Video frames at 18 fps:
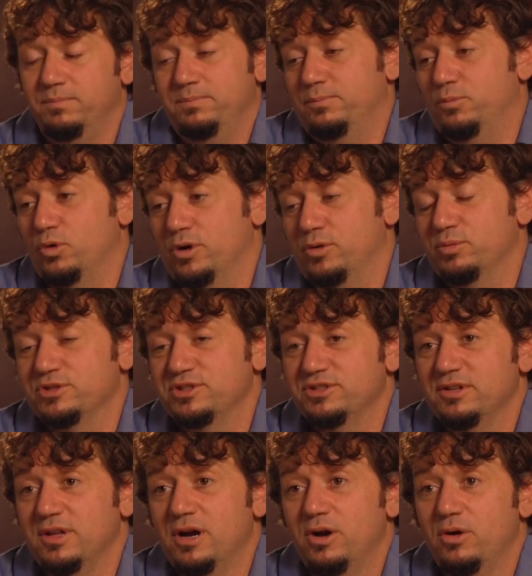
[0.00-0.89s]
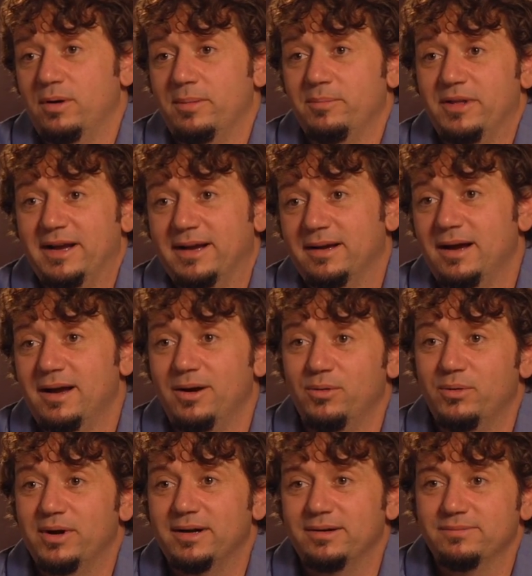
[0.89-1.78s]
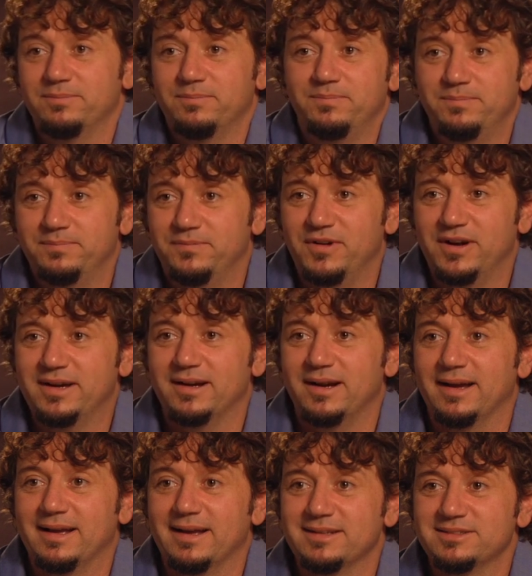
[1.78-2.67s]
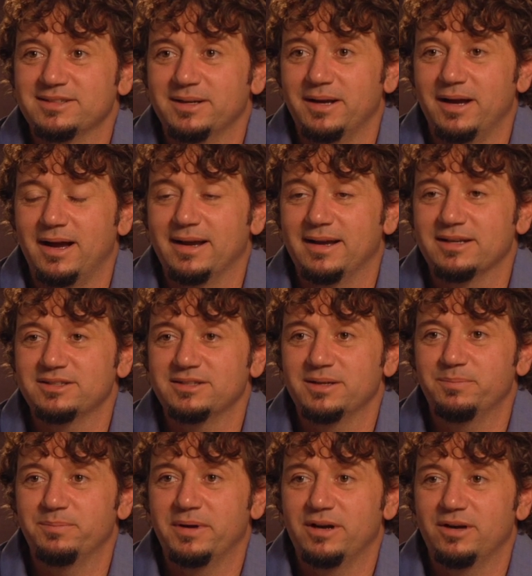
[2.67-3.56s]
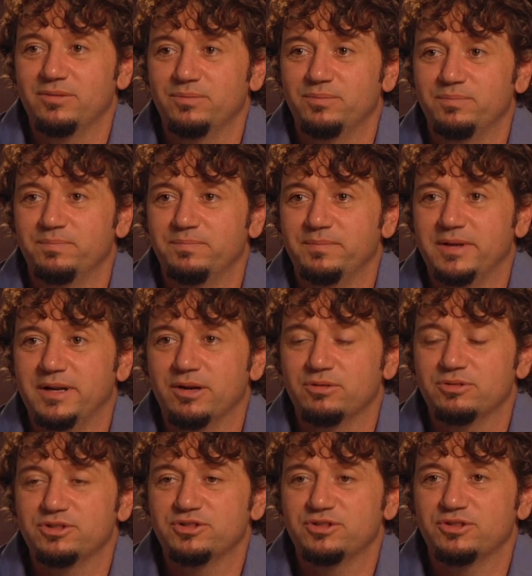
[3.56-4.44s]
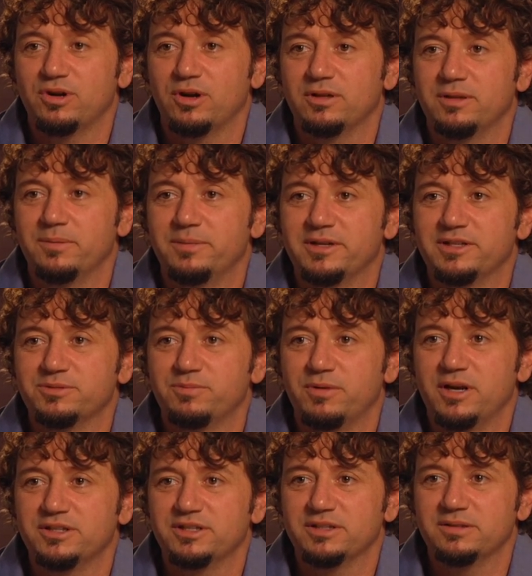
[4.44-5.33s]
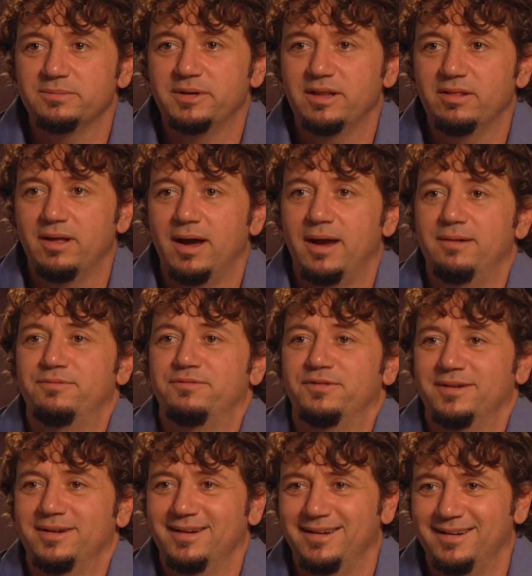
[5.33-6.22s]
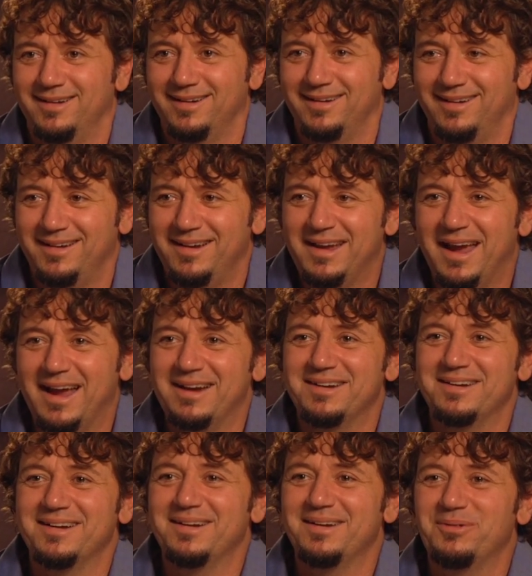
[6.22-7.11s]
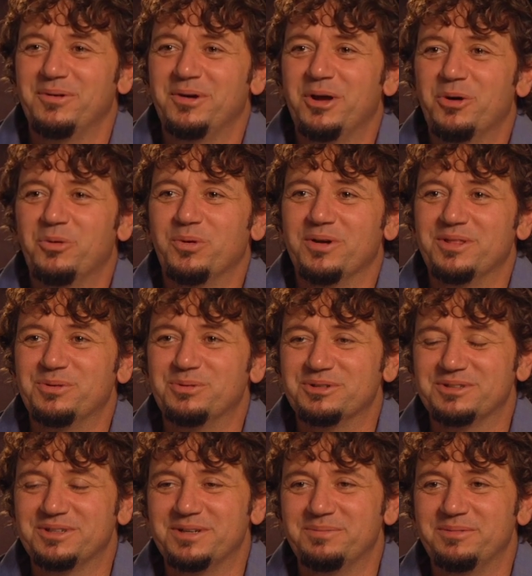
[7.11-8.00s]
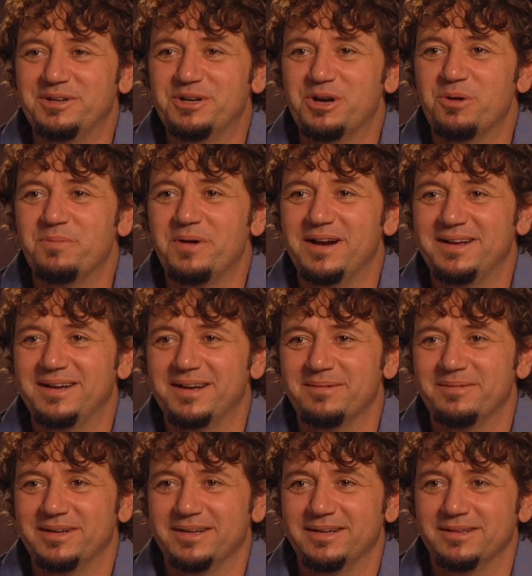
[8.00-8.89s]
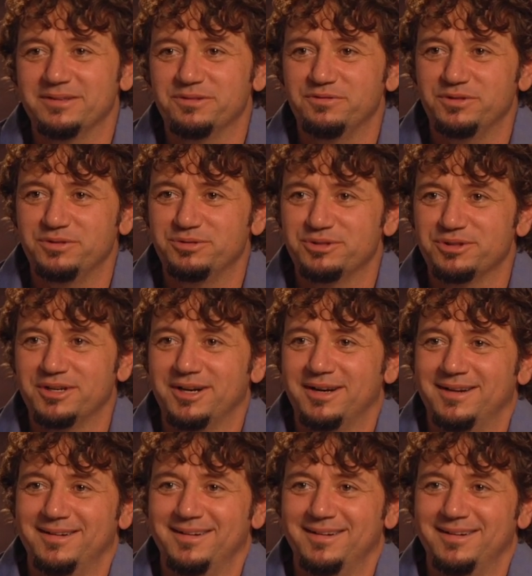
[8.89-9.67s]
work was slow. I'm like, oh well, fuck it. I guess I better start the biggest project in my life. And when there was going to be no money coming in the future,